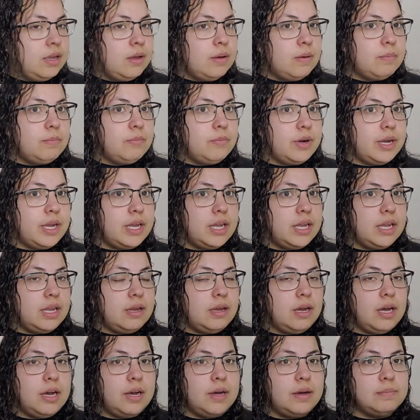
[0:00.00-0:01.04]
when
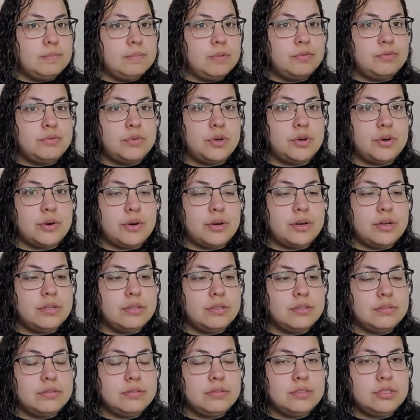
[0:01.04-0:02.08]
before
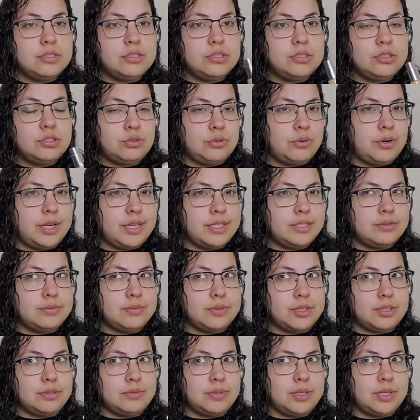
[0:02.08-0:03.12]
choice,
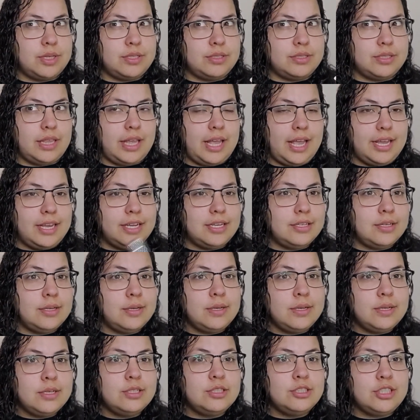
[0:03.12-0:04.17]
which was like
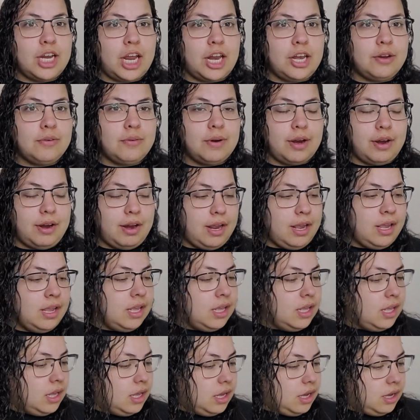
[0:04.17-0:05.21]
January.
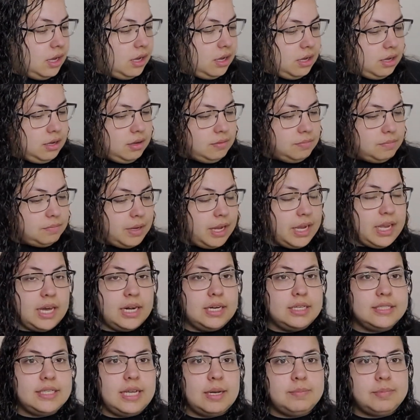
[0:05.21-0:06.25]
I got a
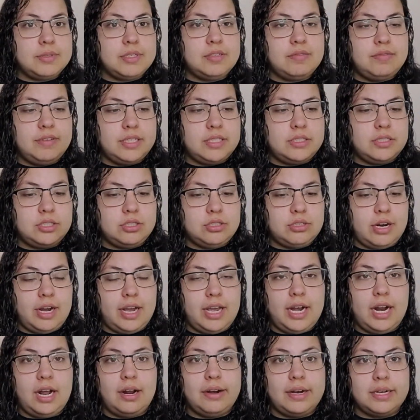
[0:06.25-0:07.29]
sample of it to try it
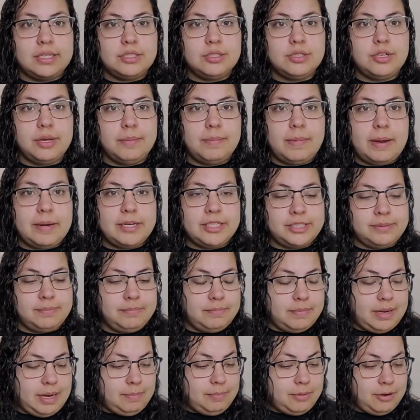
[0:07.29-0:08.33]
out and to get
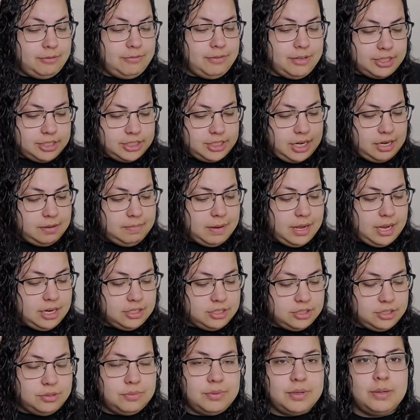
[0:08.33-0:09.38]
my perfect shade match,
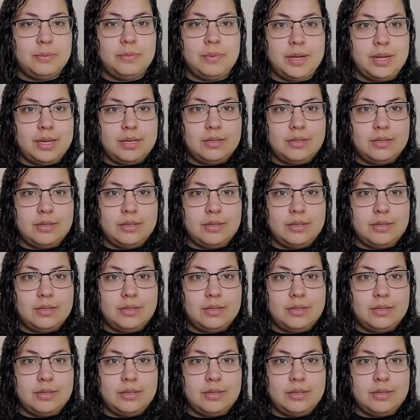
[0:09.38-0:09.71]
so when we